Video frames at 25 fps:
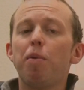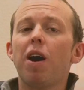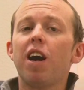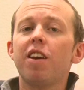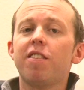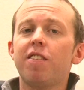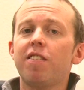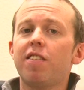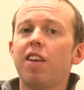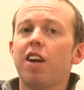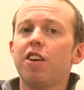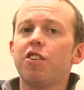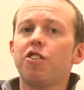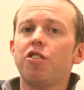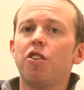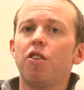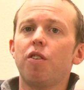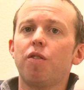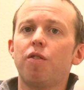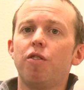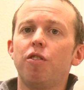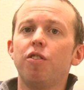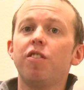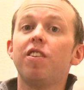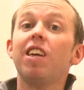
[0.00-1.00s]
it passes that
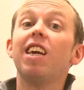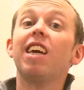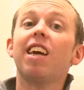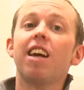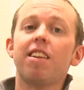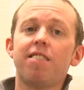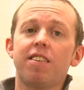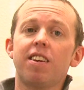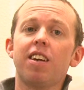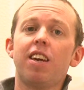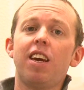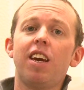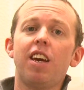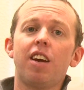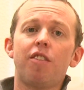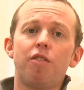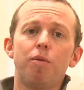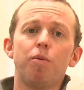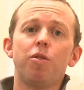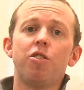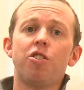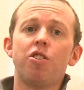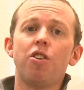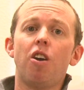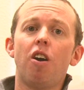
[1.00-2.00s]
shock front, it gets a kick
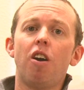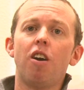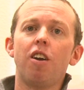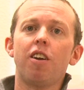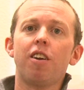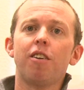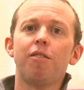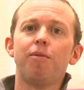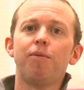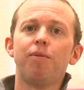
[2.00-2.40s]
from the shock.